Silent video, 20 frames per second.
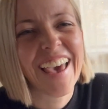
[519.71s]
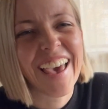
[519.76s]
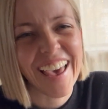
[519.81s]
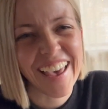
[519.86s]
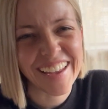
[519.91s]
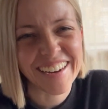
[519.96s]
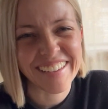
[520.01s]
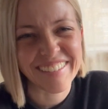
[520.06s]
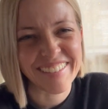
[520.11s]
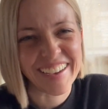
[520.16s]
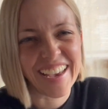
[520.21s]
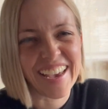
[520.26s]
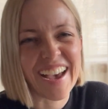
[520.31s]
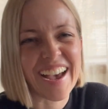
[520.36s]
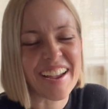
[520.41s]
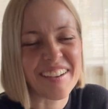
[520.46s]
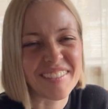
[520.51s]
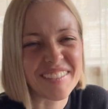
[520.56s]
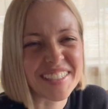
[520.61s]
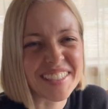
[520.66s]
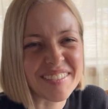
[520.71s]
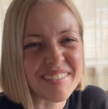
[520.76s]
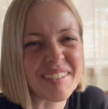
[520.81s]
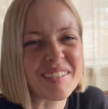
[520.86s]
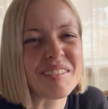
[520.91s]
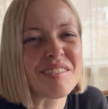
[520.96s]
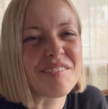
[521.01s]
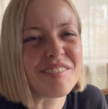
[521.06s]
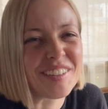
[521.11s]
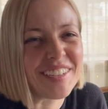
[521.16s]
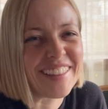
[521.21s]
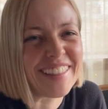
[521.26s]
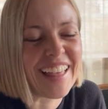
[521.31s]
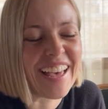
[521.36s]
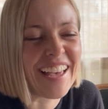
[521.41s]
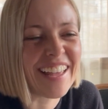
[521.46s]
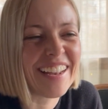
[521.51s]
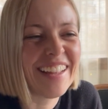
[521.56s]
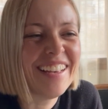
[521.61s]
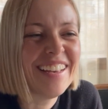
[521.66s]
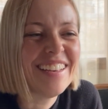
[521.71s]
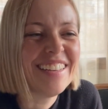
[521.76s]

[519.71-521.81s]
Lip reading: Anyway, I really want to avoid that.